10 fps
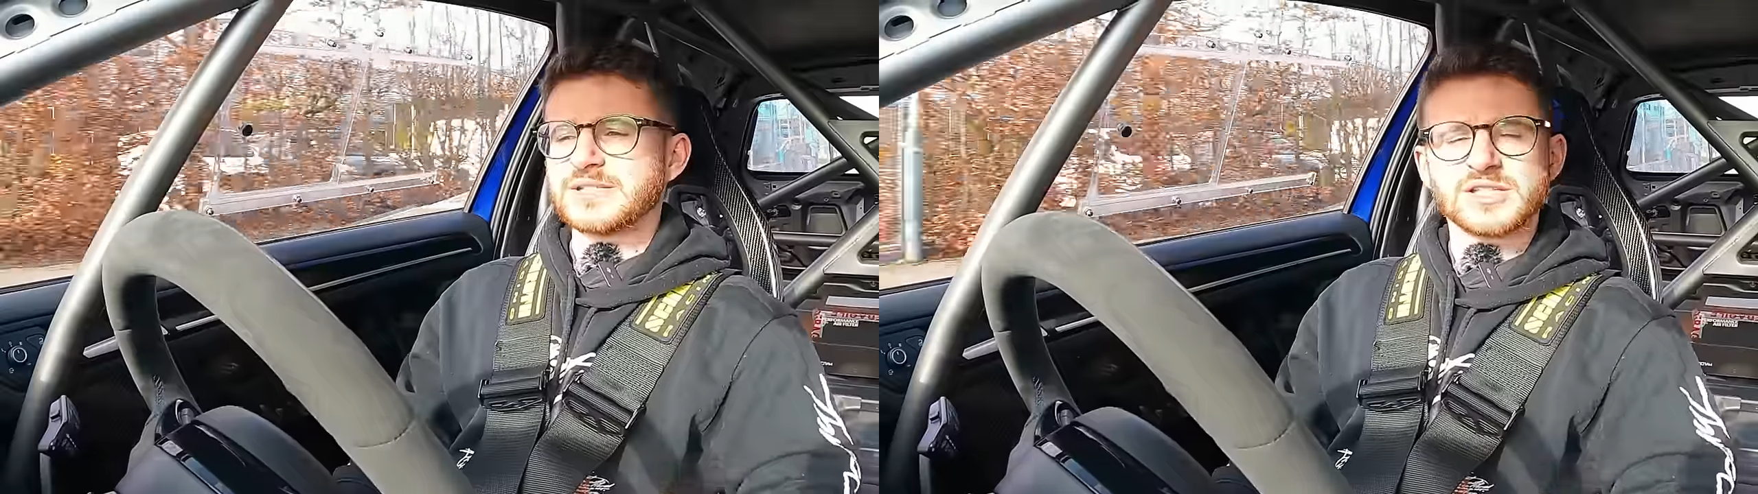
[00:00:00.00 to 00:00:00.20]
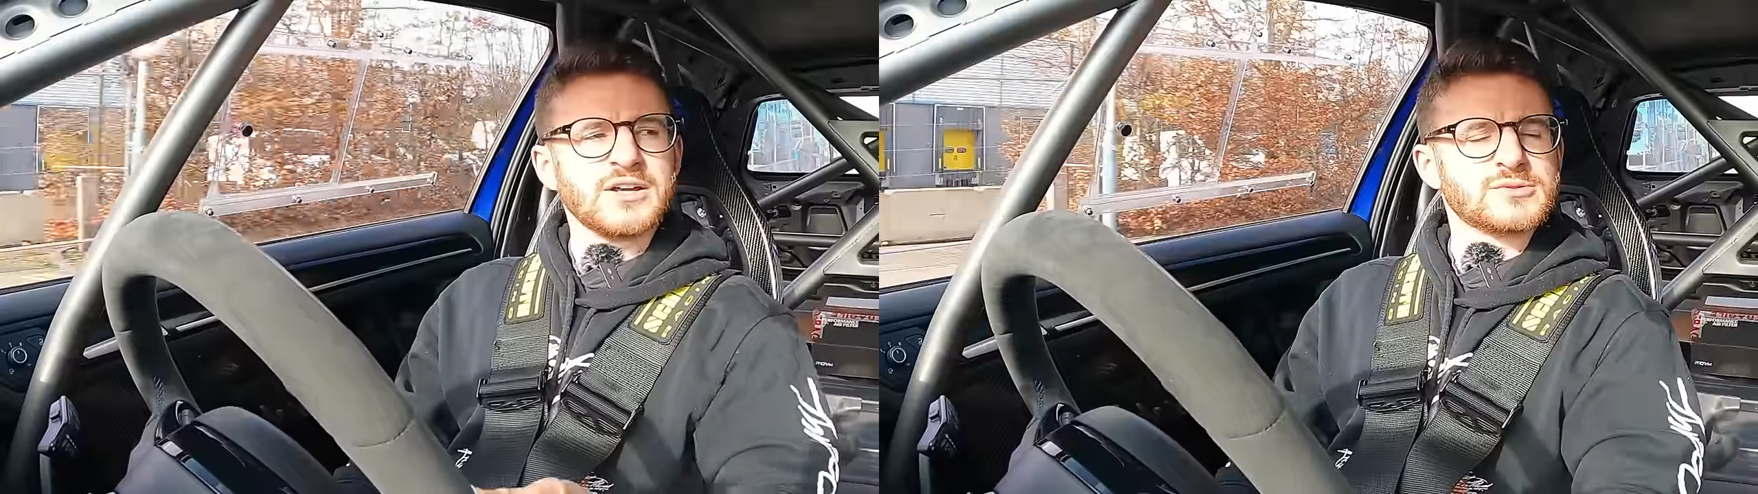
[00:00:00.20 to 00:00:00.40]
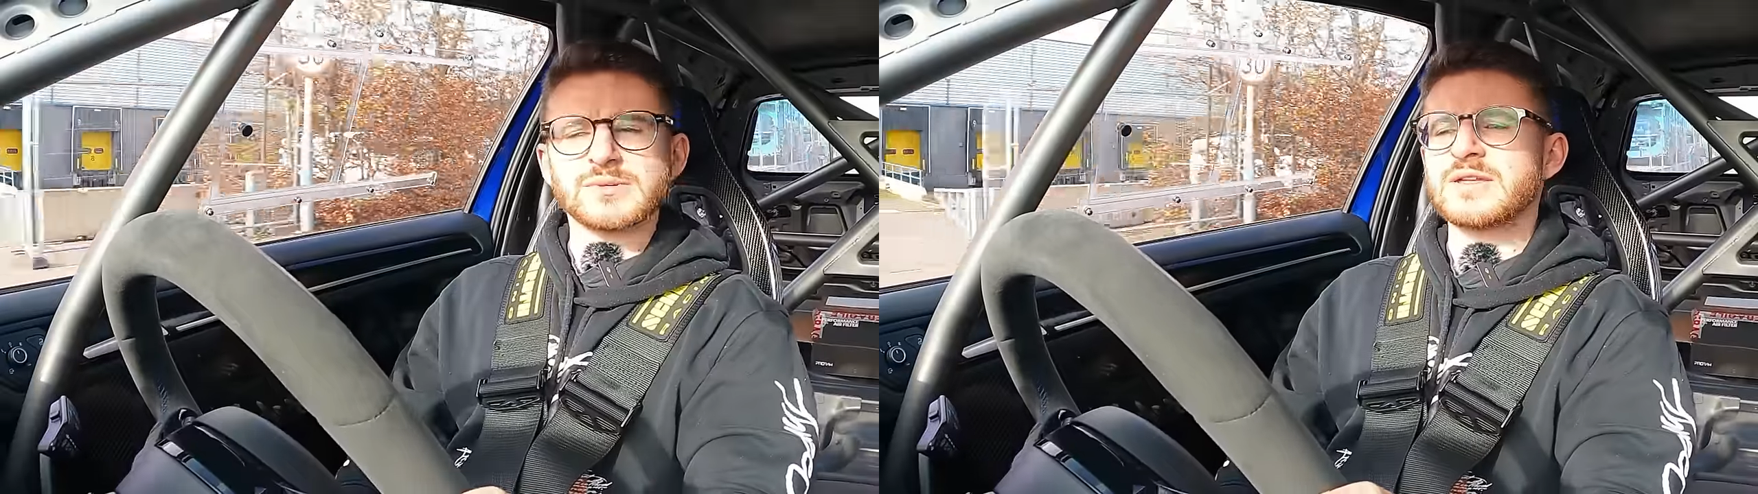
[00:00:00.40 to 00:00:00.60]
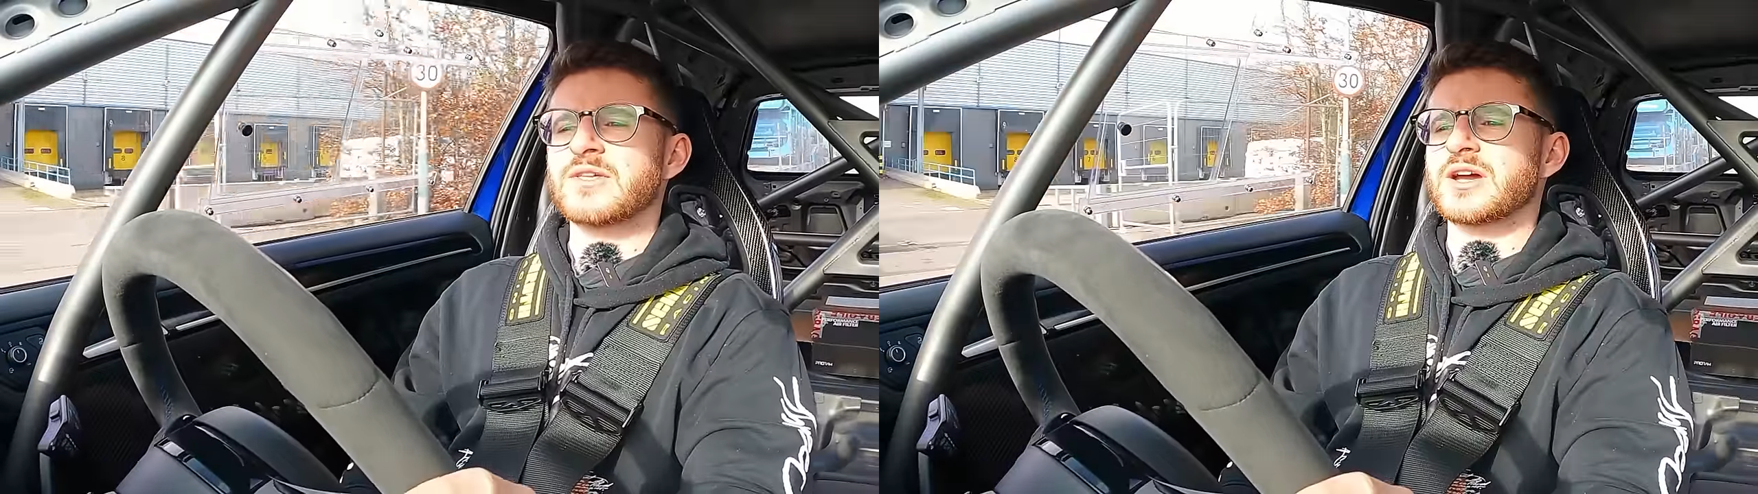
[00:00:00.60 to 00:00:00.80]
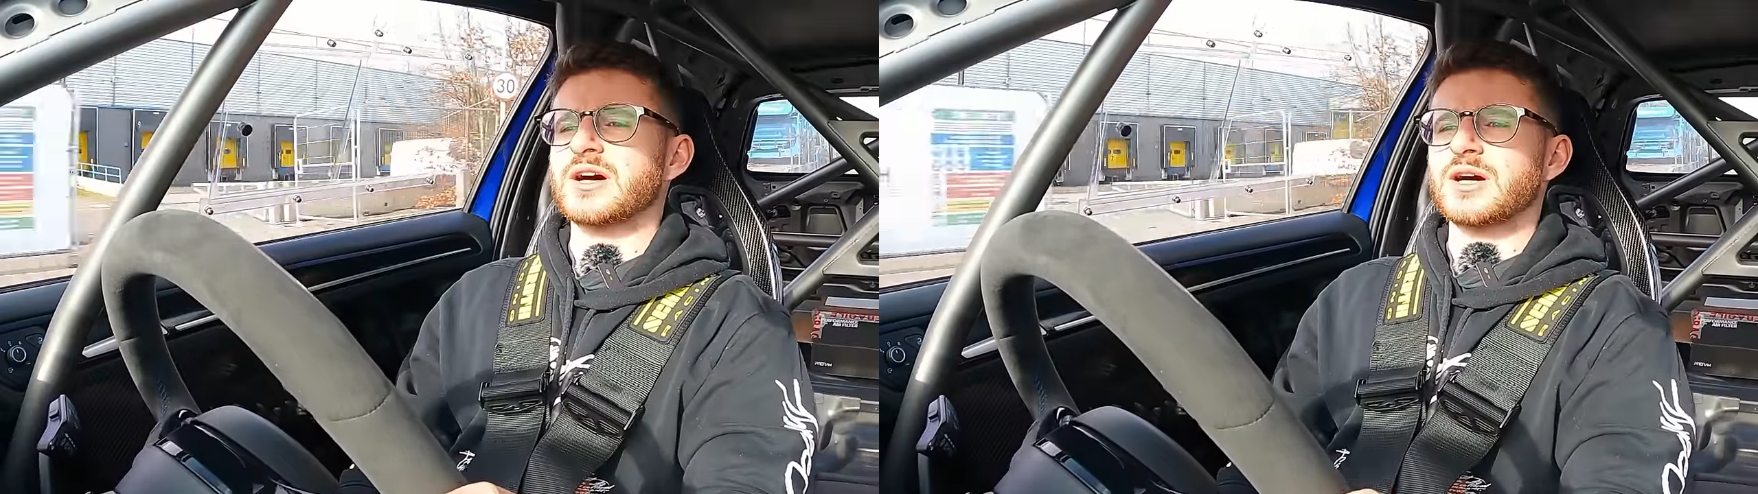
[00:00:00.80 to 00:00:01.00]
it serves within
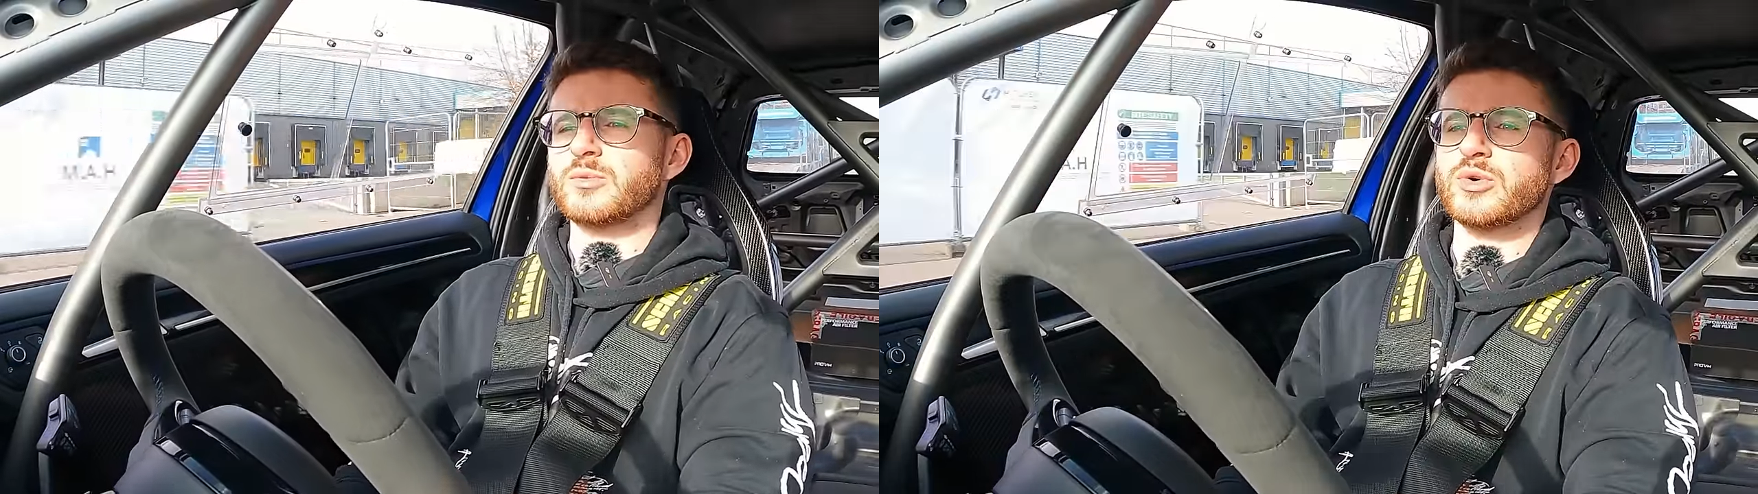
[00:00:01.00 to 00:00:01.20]
the car